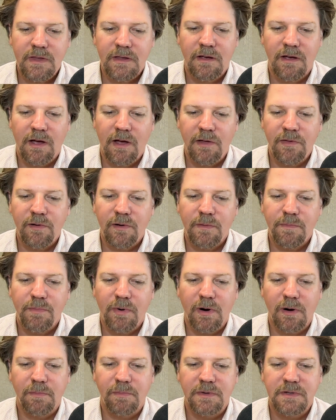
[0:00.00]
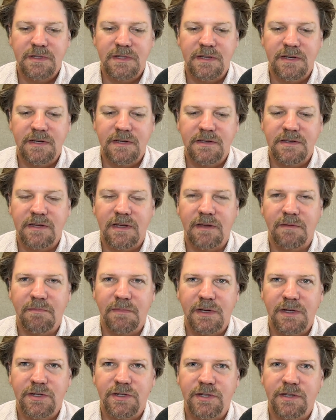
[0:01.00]
Other purposes and
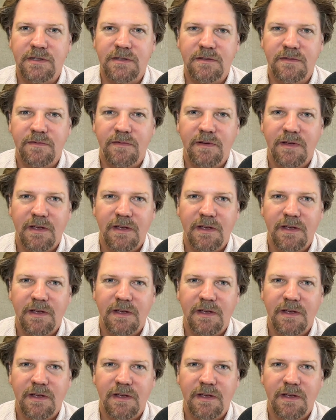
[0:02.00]
mission